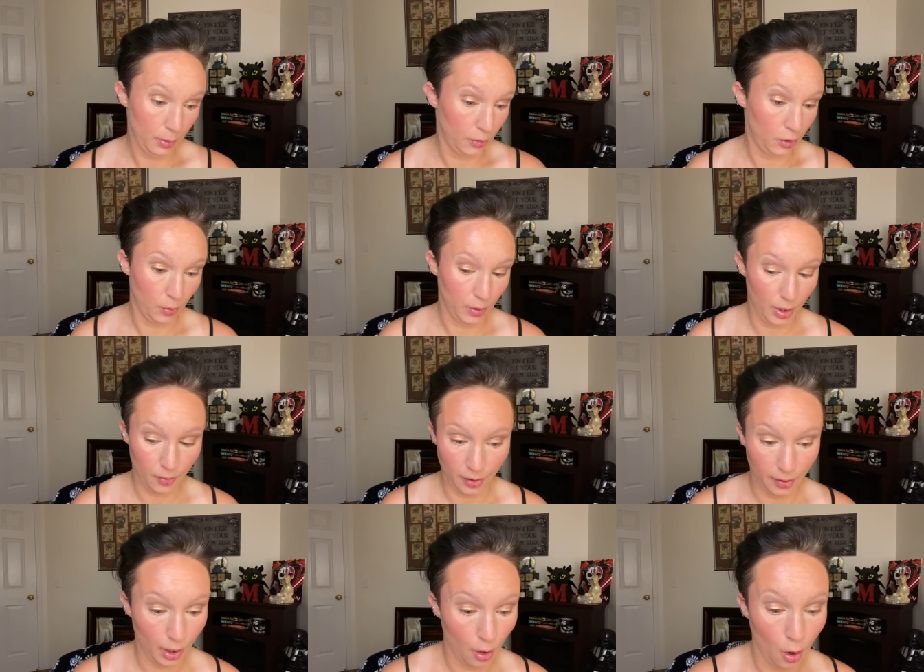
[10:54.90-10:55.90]
just doing
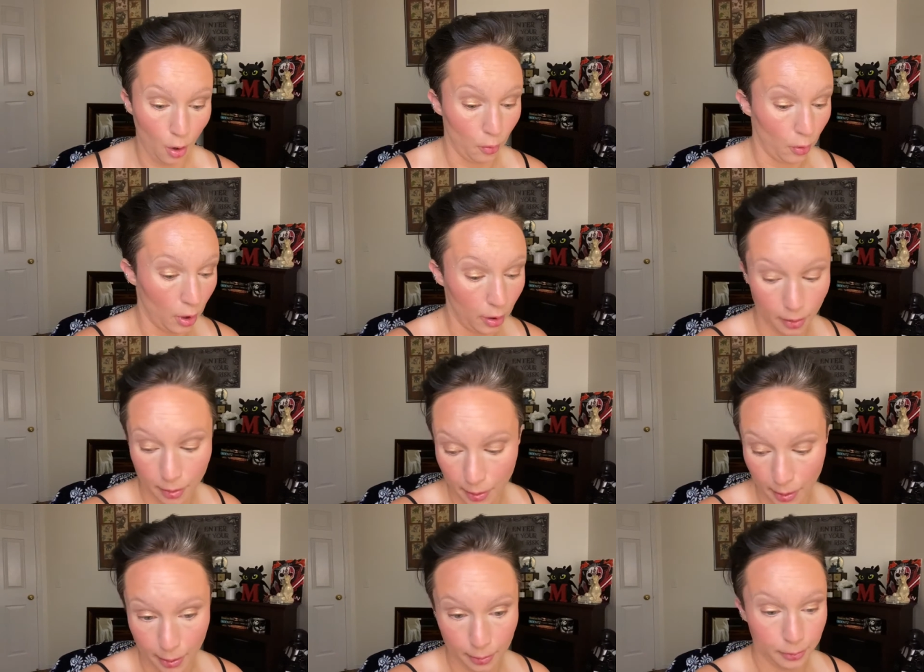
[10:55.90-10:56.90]
everything all wrong
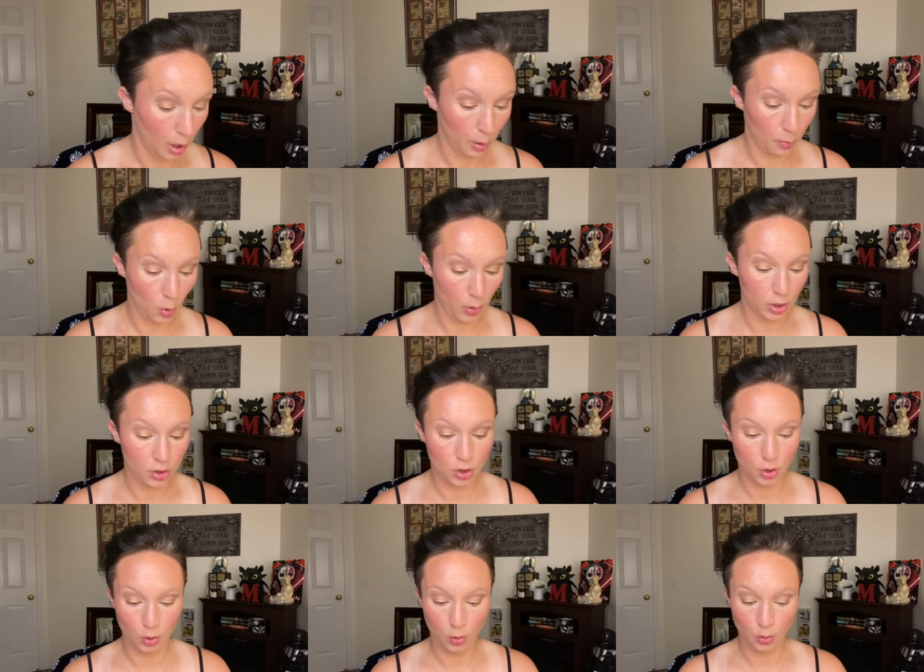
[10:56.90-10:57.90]
today. I'm going
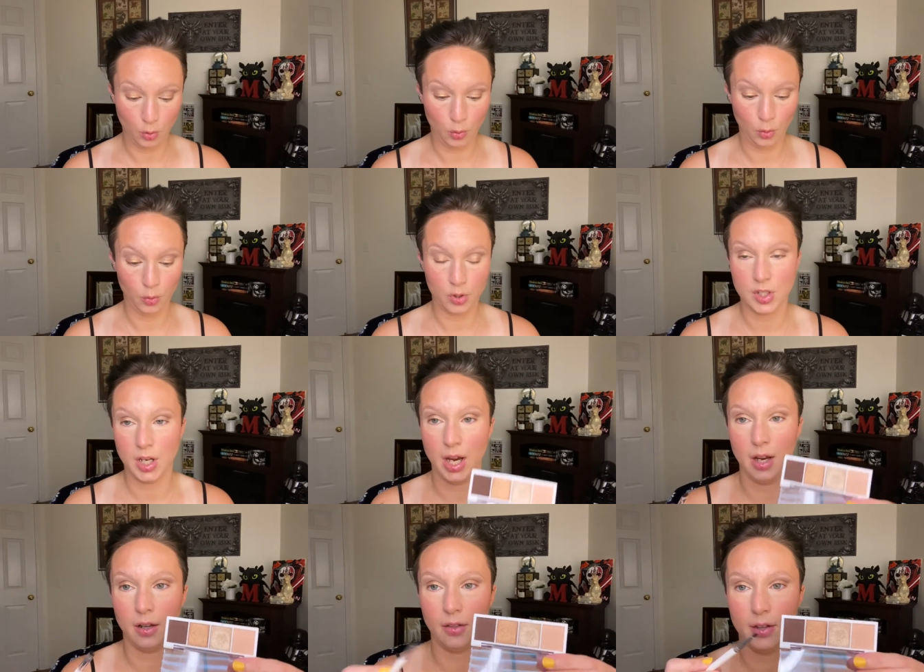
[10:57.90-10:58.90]
to
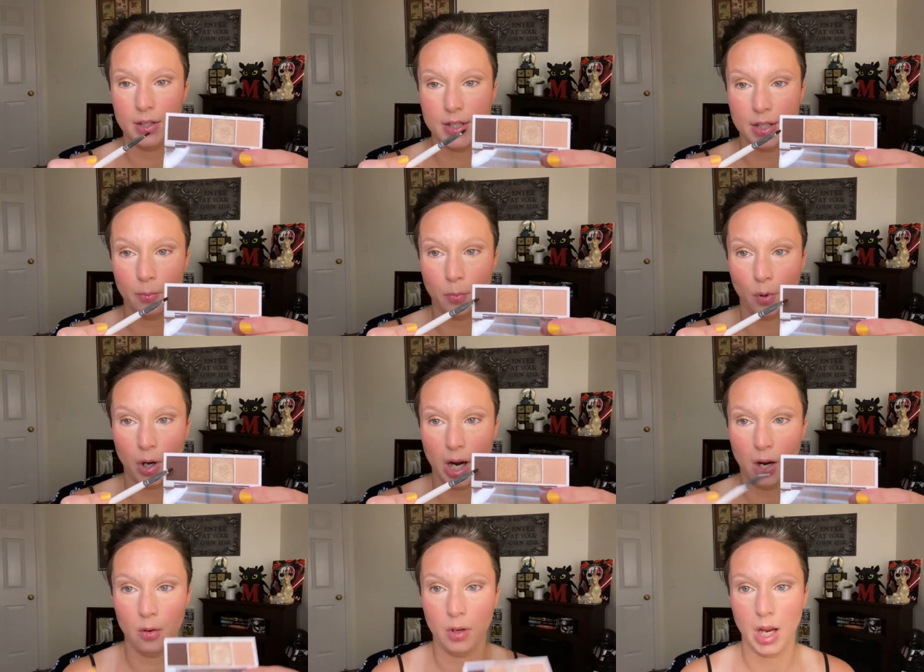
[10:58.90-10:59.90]
take this
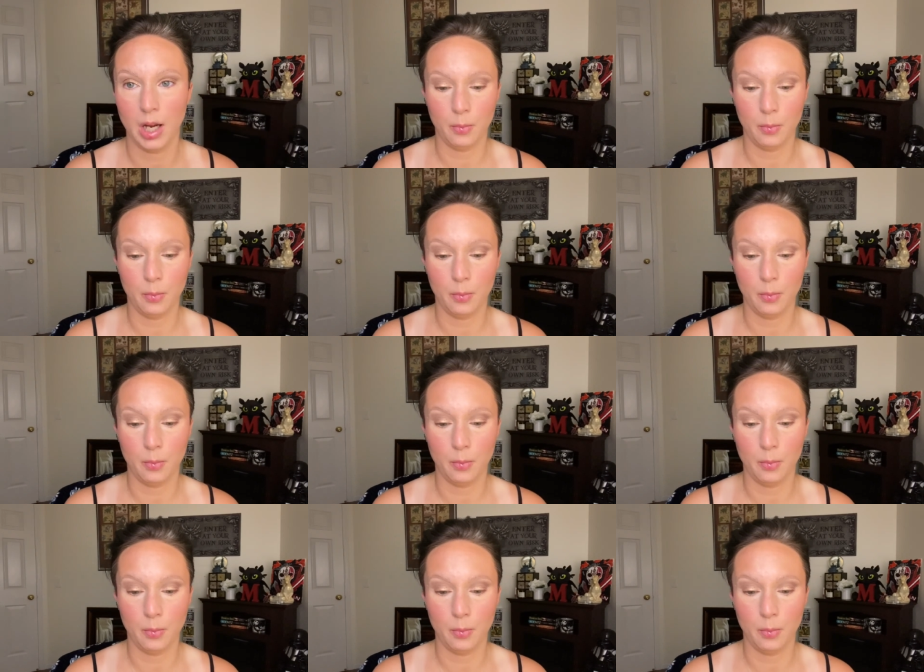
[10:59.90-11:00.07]
brown and